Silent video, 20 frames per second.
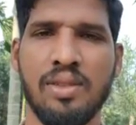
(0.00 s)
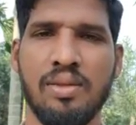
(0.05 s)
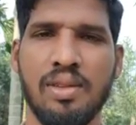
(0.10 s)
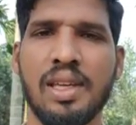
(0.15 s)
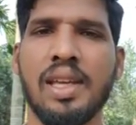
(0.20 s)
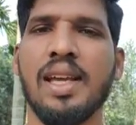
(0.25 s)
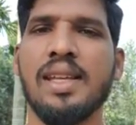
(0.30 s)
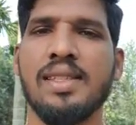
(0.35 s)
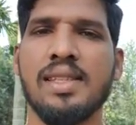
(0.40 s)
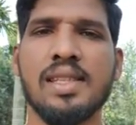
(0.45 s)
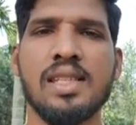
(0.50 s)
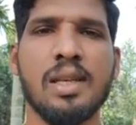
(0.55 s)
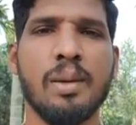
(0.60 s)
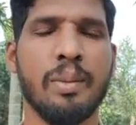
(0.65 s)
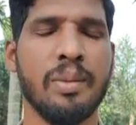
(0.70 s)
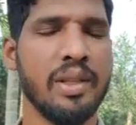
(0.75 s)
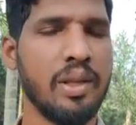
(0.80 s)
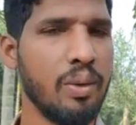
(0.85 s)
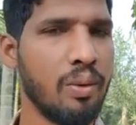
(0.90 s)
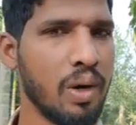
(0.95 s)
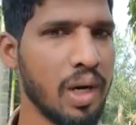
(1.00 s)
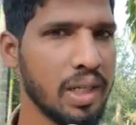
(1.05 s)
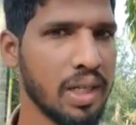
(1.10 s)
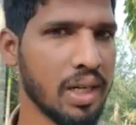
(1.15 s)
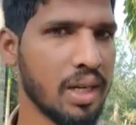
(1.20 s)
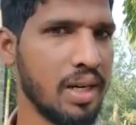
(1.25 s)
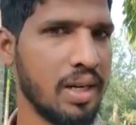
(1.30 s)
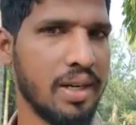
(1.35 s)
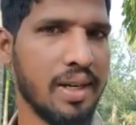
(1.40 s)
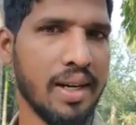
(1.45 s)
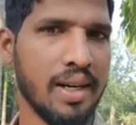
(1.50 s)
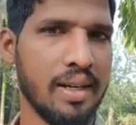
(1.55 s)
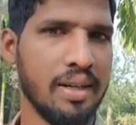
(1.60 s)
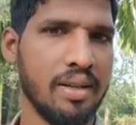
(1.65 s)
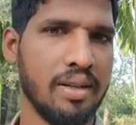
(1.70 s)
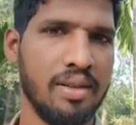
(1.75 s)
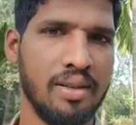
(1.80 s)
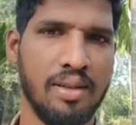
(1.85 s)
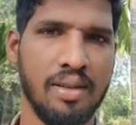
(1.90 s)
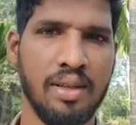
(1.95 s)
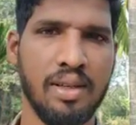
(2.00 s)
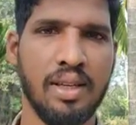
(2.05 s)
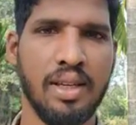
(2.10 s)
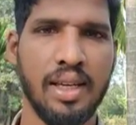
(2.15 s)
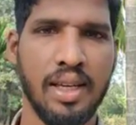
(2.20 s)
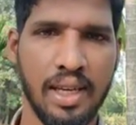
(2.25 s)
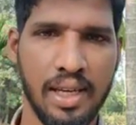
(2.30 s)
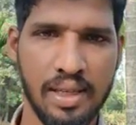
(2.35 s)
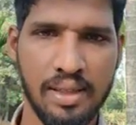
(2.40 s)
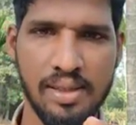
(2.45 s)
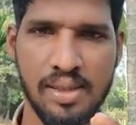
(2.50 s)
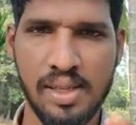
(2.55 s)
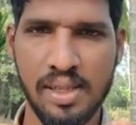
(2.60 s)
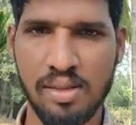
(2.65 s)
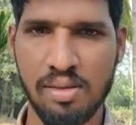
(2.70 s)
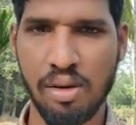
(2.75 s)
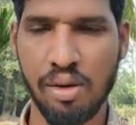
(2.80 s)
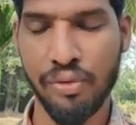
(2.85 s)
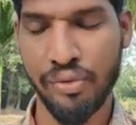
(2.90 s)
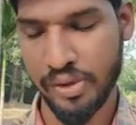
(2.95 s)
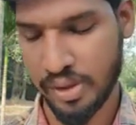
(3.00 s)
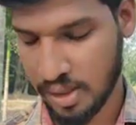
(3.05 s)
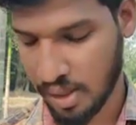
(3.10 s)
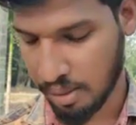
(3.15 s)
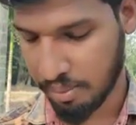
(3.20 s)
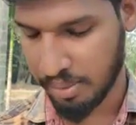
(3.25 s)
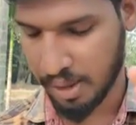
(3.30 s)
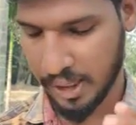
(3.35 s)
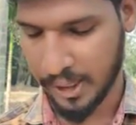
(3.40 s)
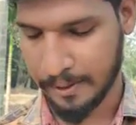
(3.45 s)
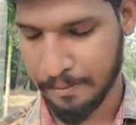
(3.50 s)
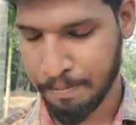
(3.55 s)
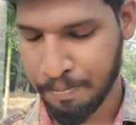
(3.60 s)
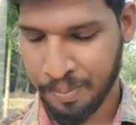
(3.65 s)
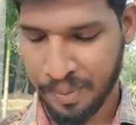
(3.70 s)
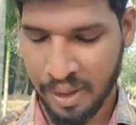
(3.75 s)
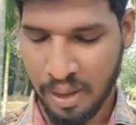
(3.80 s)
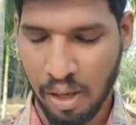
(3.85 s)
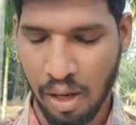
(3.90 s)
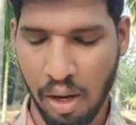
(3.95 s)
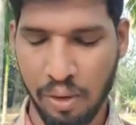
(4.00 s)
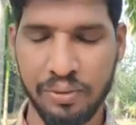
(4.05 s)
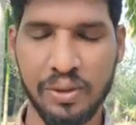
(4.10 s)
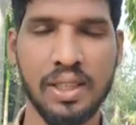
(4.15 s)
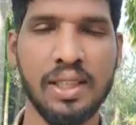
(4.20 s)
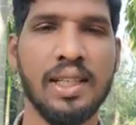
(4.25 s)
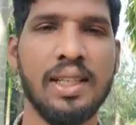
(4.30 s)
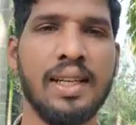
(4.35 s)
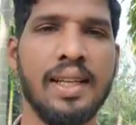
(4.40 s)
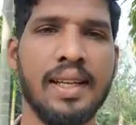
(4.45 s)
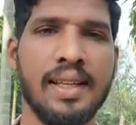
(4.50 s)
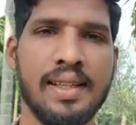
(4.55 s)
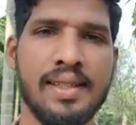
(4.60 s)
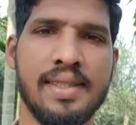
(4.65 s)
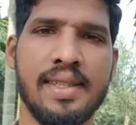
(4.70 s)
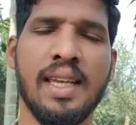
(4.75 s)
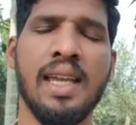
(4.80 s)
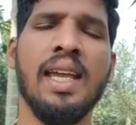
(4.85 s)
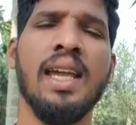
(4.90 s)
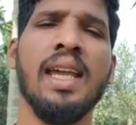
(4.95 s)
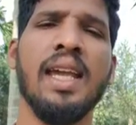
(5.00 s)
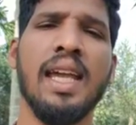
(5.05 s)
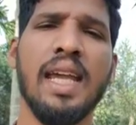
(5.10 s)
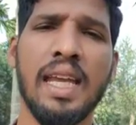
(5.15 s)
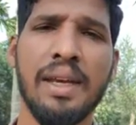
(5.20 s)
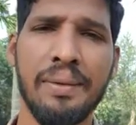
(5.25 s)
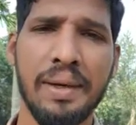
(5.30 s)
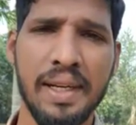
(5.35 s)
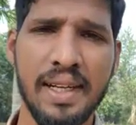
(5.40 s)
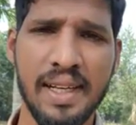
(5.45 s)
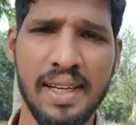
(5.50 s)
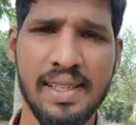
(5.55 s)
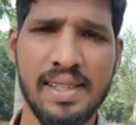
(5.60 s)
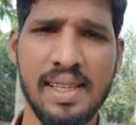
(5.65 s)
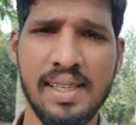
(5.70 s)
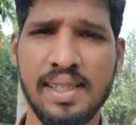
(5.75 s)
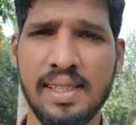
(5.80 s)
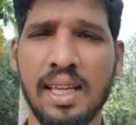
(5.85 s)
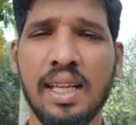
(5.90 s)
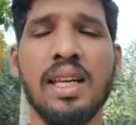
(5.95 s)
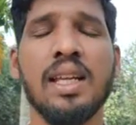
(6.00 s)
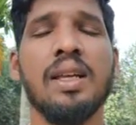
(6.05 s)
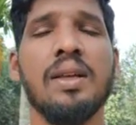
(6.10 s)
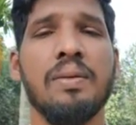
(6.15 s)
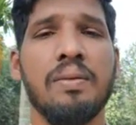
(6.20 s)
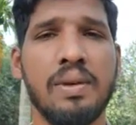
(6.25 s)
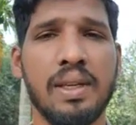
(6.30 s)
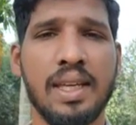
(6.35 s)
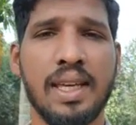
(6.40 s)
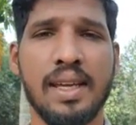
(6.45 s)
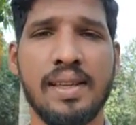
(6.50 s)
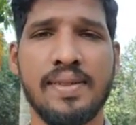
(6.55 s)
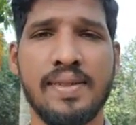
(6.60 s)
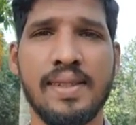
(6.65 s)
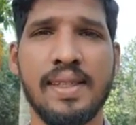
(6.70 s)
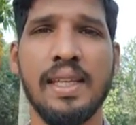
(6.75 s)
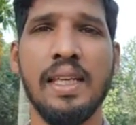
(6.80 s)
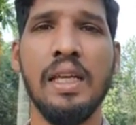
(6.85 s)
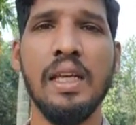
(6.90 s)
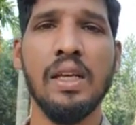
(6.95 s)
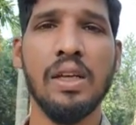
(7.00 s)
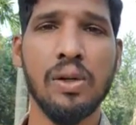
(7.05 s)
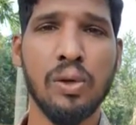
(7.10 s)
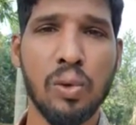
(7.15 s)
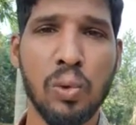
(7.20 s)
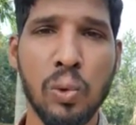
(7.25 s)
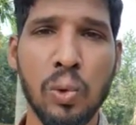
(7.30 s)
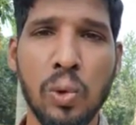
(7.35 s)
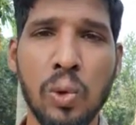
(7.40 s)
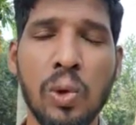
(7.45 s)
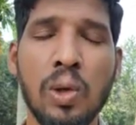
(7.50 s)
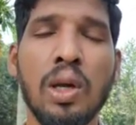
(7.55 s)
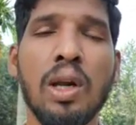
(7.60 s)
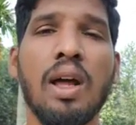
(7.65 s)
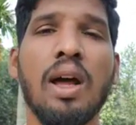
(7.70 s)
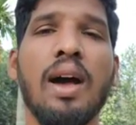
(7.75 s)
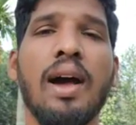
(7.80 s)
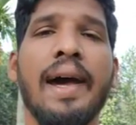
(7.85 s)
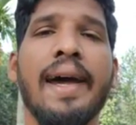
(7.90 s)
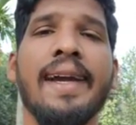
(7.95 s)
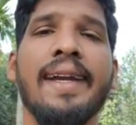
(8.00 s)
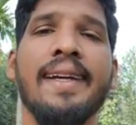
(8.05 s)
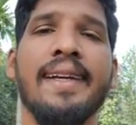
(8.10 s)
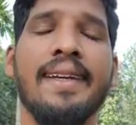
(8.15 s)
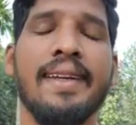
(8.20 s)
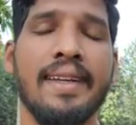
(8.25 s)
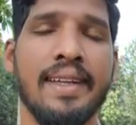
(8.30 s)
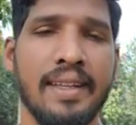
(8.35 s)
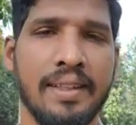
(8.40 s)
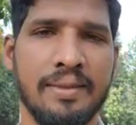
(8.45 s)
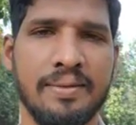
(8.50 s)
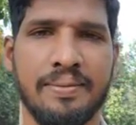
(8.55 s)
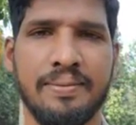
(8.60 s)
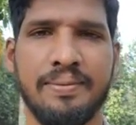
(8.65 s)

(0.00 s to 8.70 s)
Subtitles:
We can see some of the water content in season of summer. After that here they say in winter season we can see cool and dry.